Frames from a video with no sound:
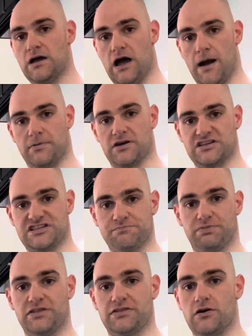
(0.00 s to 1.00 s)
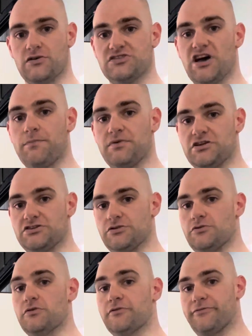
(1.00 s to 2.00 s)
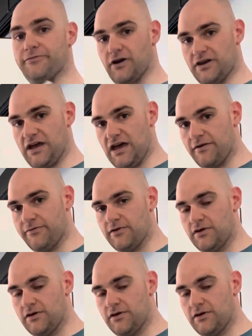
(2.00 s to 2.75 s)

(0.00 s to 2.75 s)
I'm going to split those up into front half